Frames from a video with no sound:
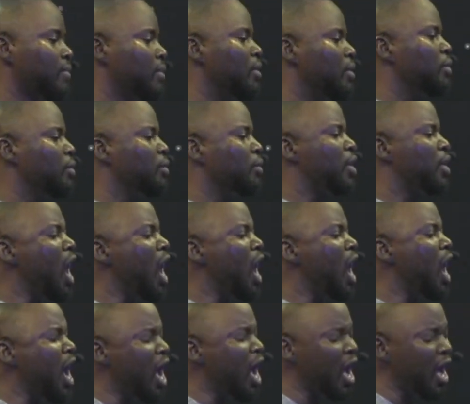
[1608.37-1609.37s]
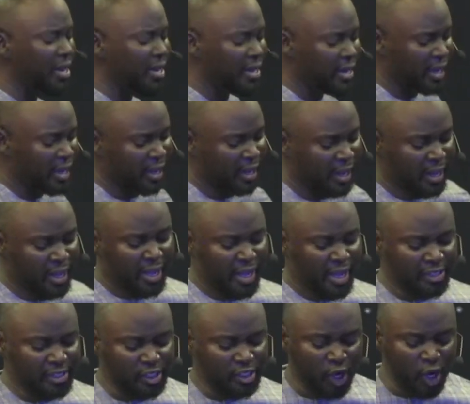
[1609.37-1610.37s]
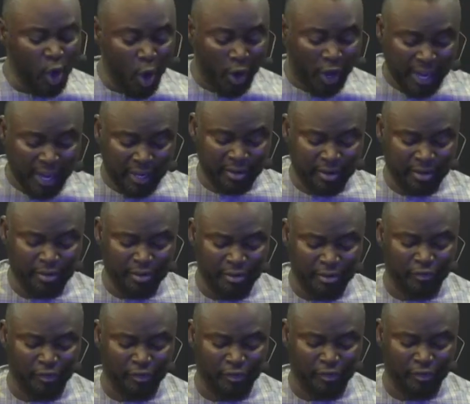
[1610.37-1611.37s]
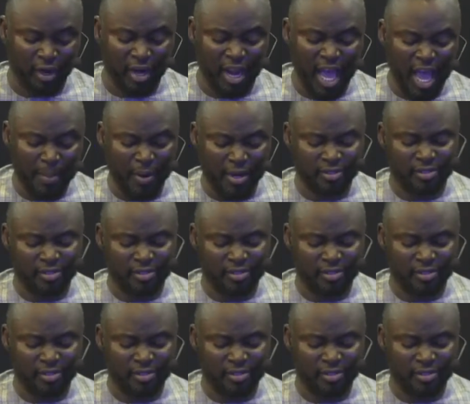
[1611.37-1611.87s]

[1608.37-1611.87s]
God is looking for laborers.